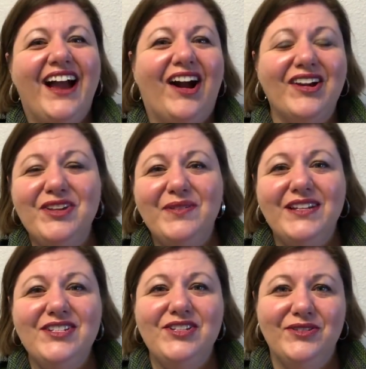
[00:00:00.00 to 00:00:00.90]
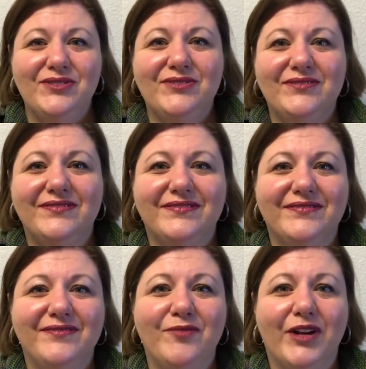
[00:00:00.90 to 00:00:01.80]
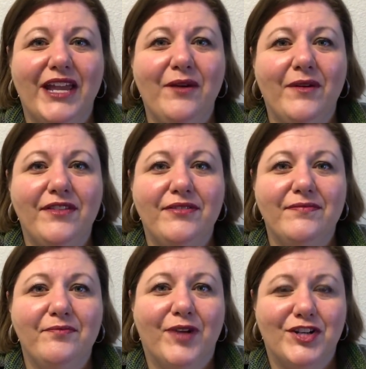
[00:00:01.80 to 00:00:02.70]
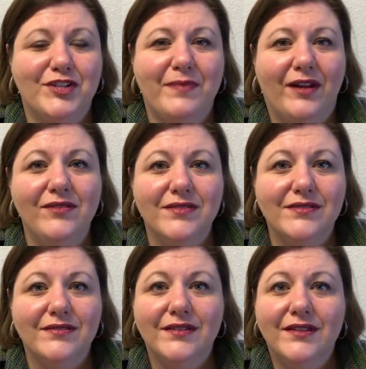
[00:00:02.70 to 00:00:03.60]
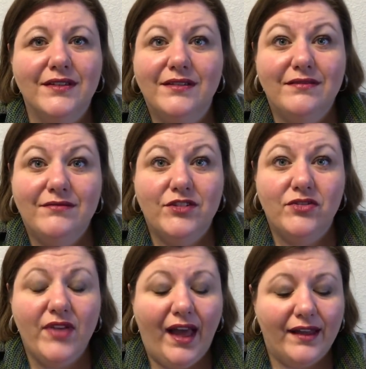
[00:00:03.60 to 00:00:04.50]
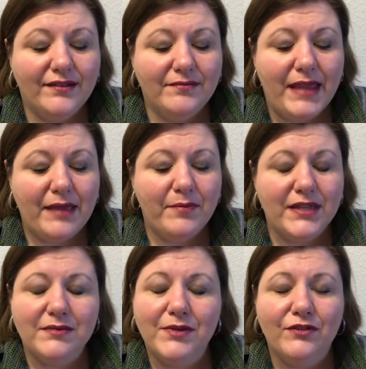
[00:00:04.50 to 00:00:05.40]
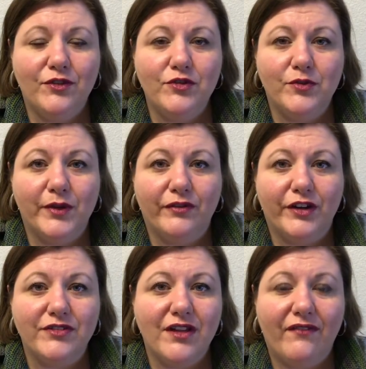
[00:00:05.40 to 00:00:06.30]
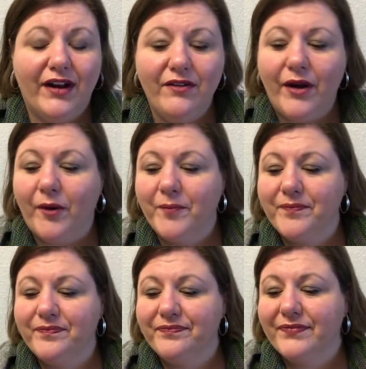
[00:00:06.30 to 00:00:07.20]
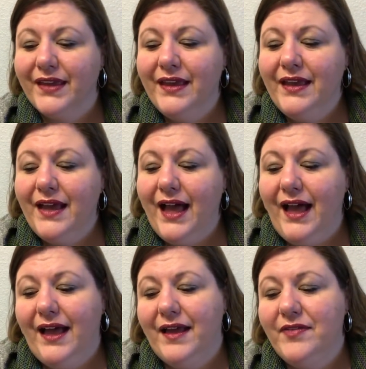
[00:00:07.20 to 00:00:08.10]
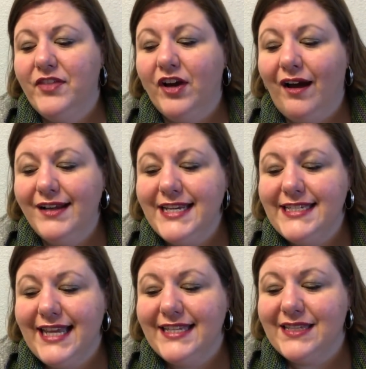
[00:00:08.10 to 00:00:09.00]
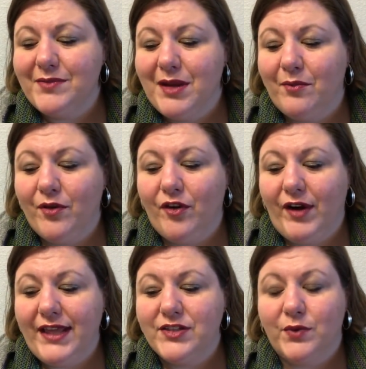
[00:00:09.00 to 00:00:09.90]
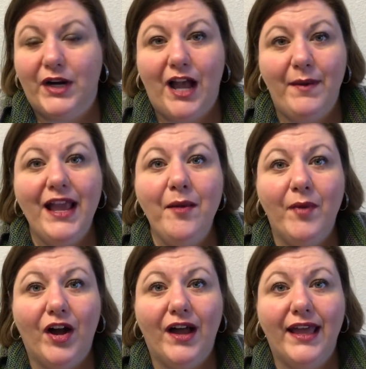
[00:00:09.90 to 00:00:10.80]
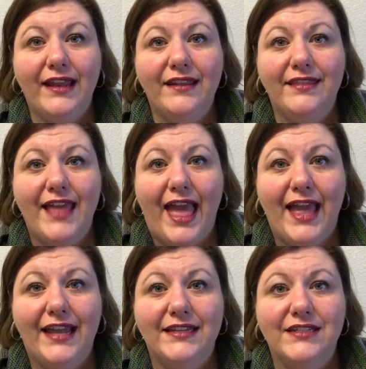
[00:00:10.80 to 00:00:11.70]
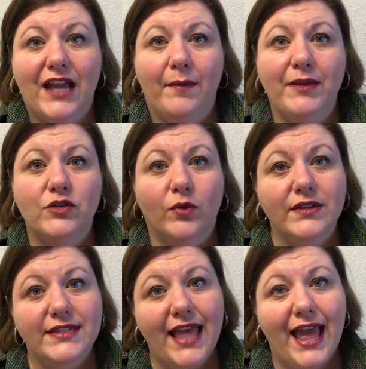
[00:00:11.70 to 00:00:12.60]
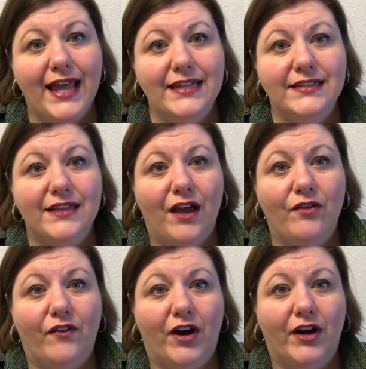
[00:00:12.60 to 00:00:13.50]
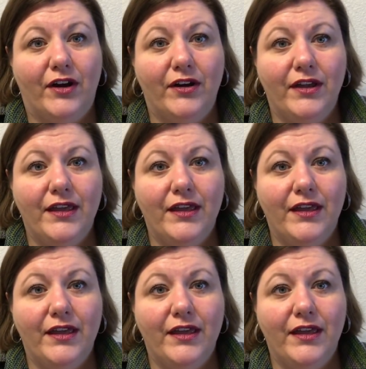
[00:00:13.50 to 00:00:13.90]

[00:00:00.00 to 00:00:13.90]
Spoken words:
Are you into working with precious metals? Do that. Make some beautiful jewelry for yourself. I don't know. The contest ends September 30th, so we're coming up on the end, coming towards the end of our,